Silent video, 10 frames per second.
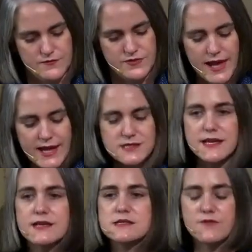The eight
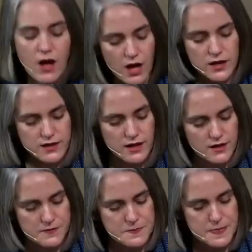days of
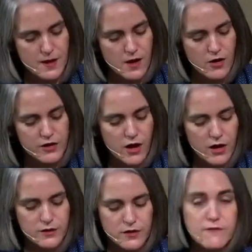Hanukkah are in
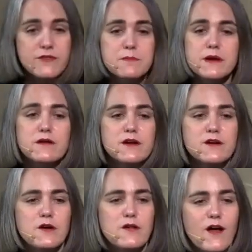honor of the
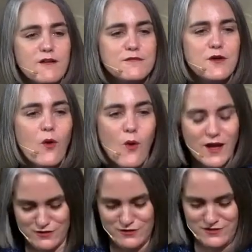miracle of the
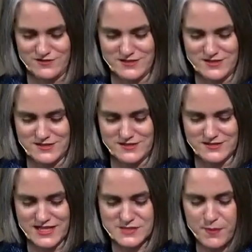oil
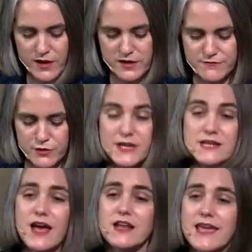as part of the
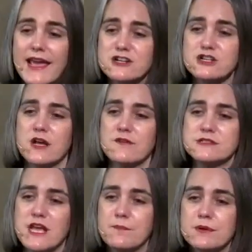rededication of the
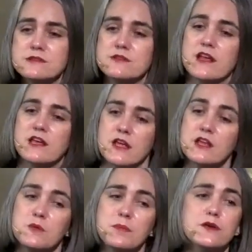temple so that it
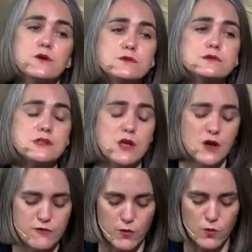could be used
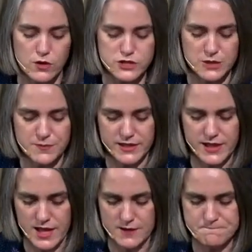for worship
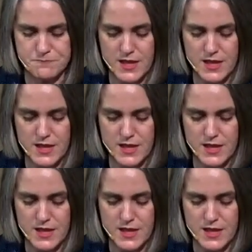again,